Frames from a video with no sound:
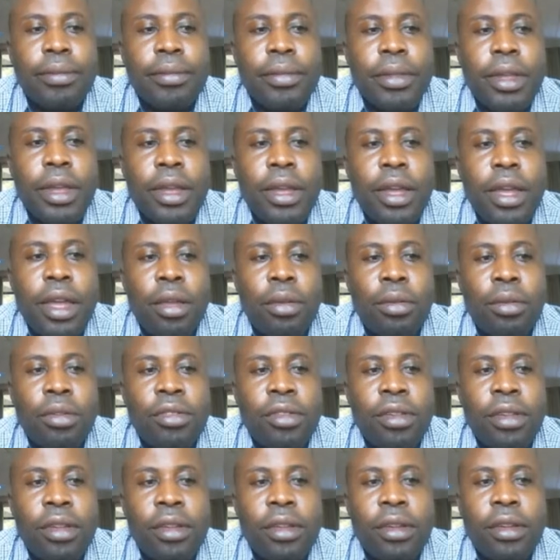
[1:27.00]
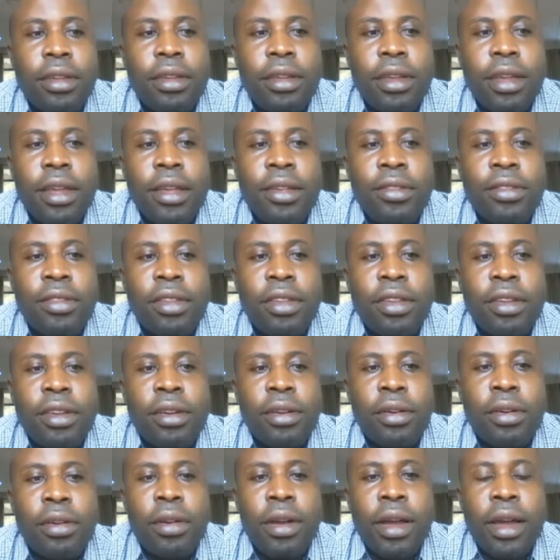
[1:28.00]
using
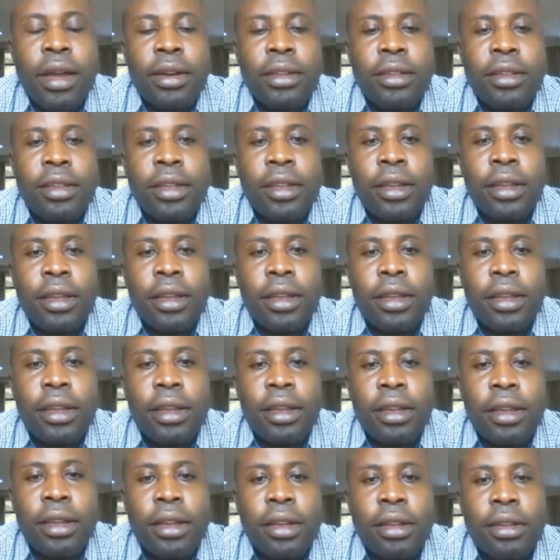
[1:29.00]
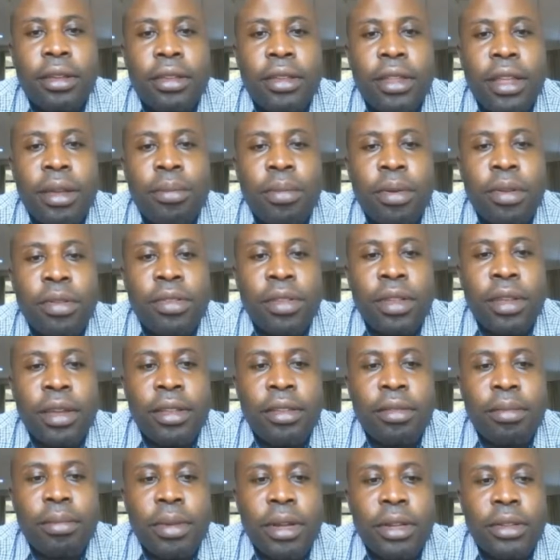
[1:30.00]
SQL alter table
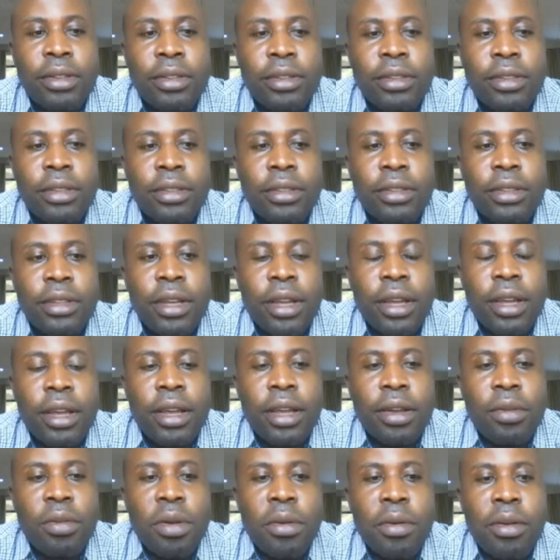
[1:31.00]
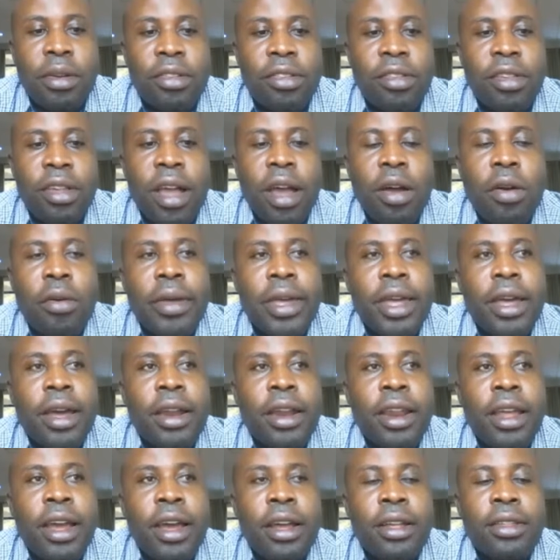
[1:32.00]
statement. We will see how we can
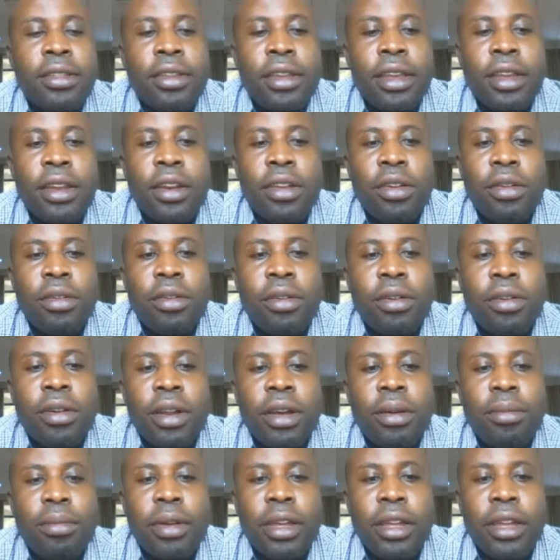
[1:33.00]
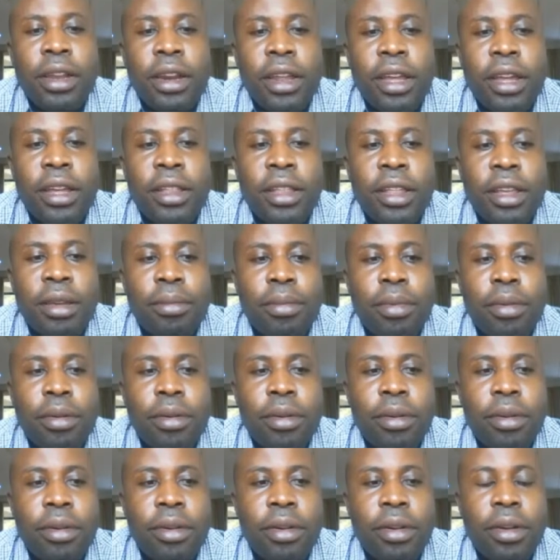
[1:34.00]
add a new column in a table,
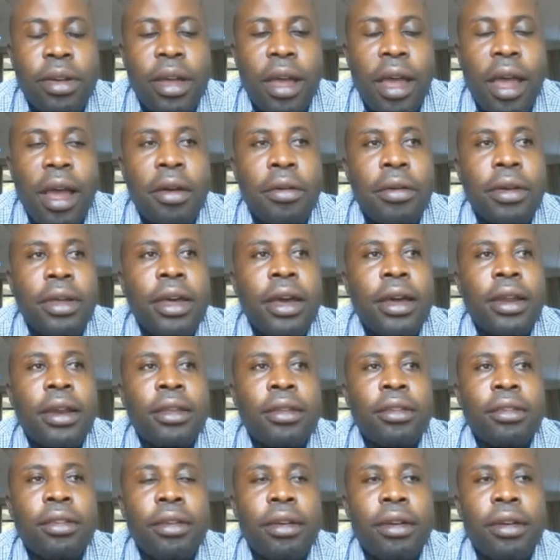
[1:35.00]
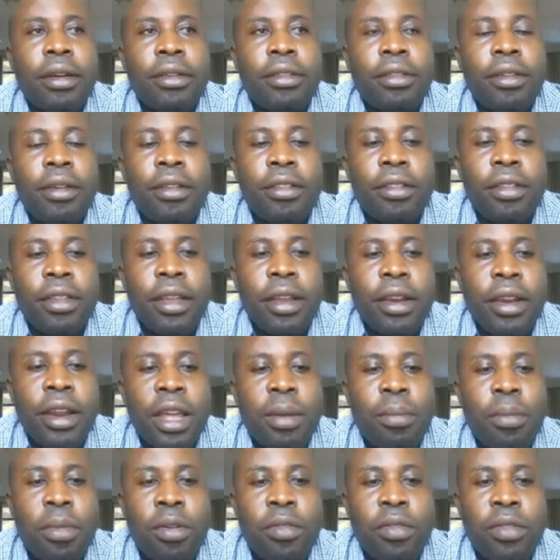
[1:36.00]
how we can change the
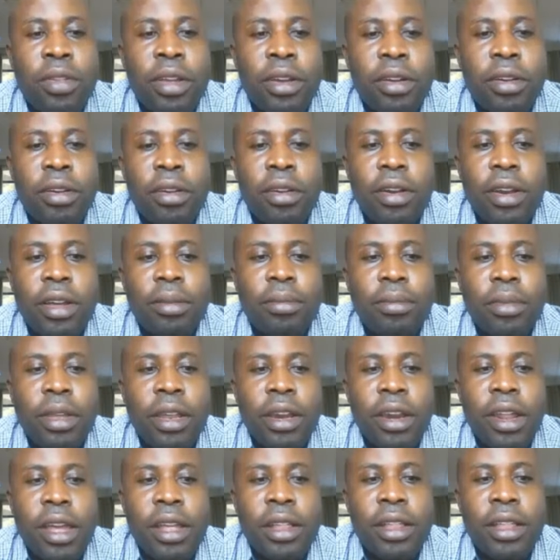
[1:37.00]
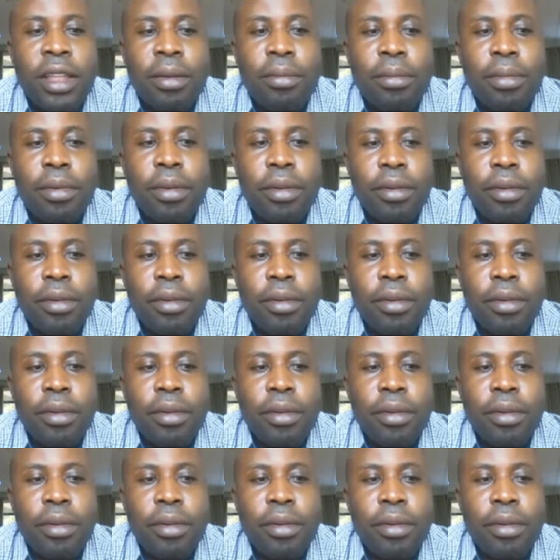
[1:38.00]
name of the column in a table,